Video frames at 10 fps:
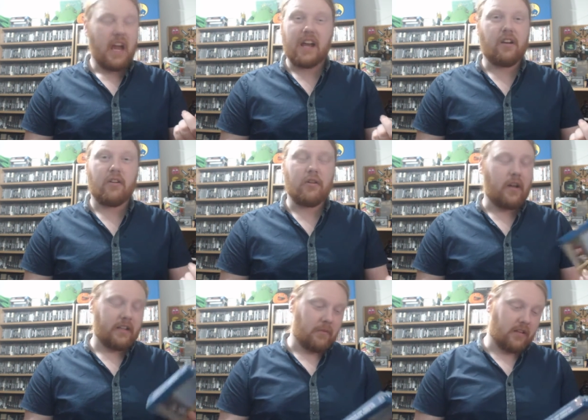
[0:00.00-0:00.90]
I don't know who
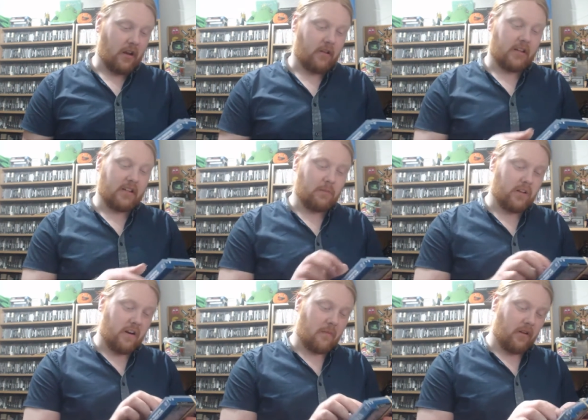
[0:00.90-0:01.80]
Andy McDonald is. I'm
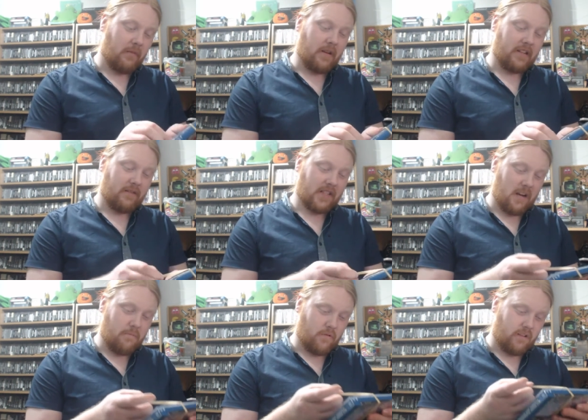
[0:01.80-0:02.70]
sorry, I'm not a massive
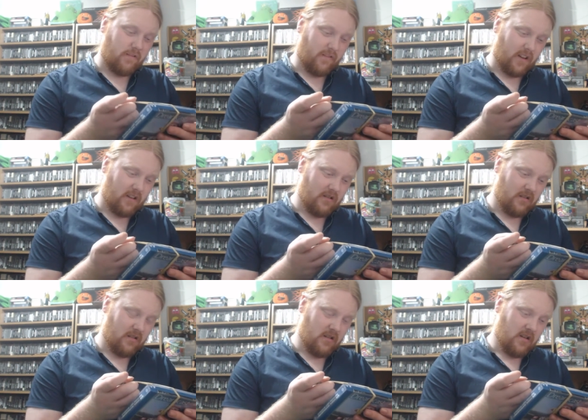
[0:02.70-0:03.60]
skateboarding fan.
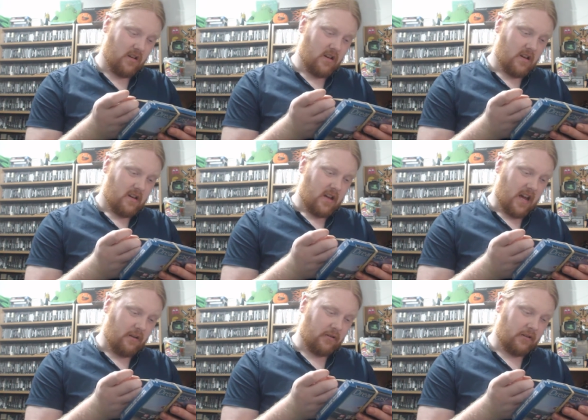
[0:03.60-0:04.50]

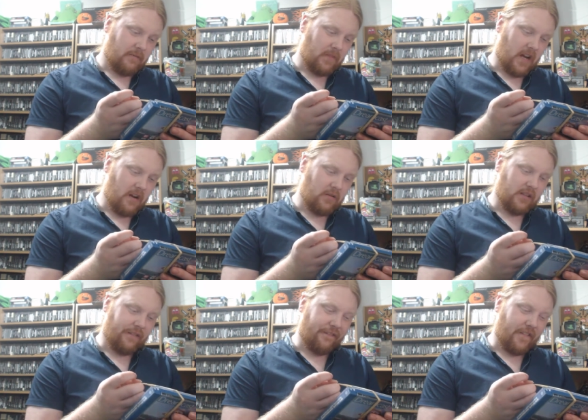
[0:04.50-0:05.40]
How
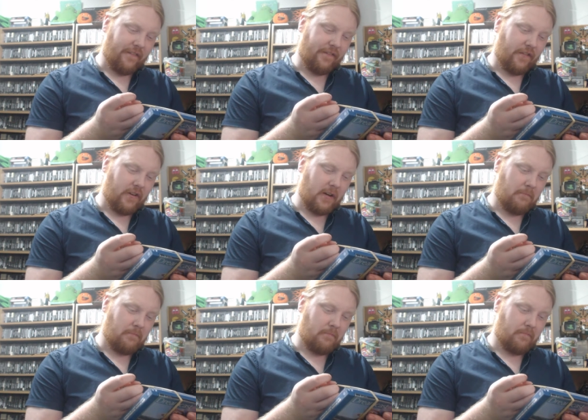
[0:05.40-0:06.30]
does a
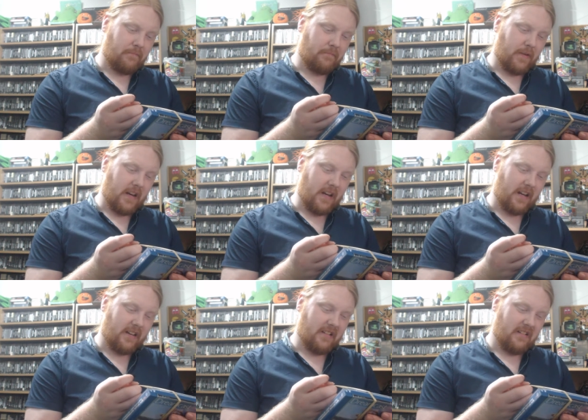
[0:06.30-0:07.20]
540
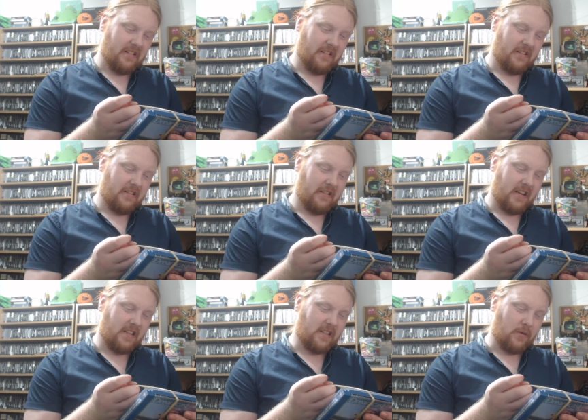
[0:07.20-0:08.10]
Benihana
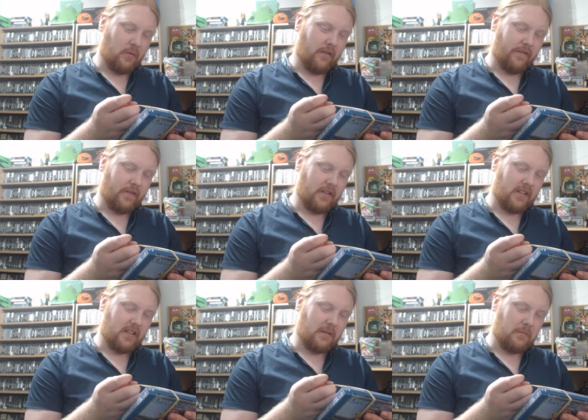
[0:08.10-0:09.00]
into
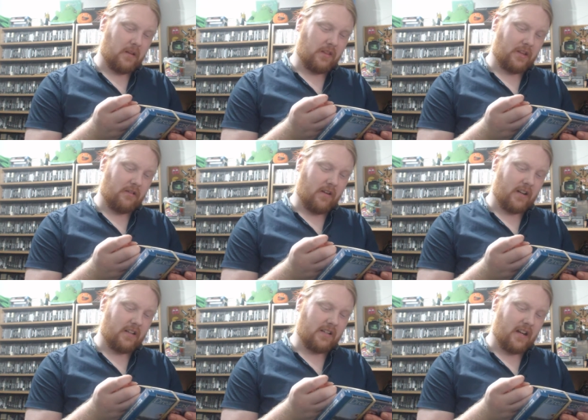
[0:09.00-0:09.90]
one-footed Smith
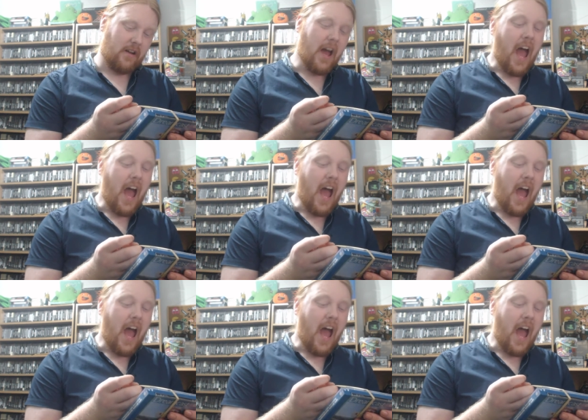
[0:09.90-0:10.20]
grind sound?